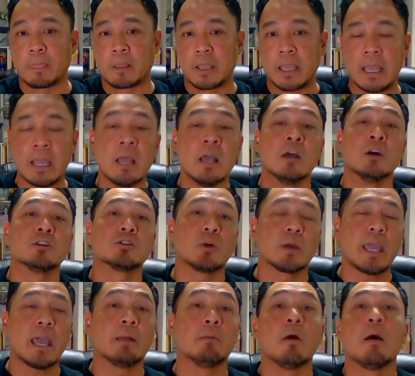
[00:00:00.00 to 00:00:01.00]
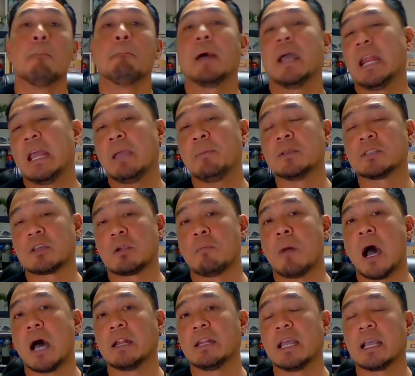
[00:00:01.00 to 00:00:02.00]
Okay, so again, my name is
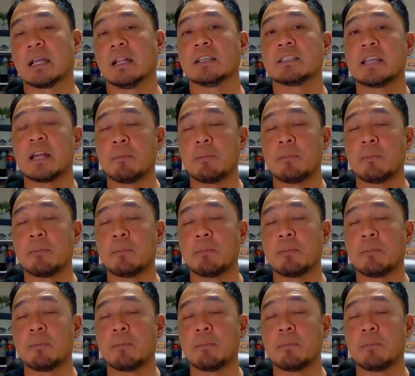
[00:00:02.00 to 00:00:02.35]
Armand Nicholas,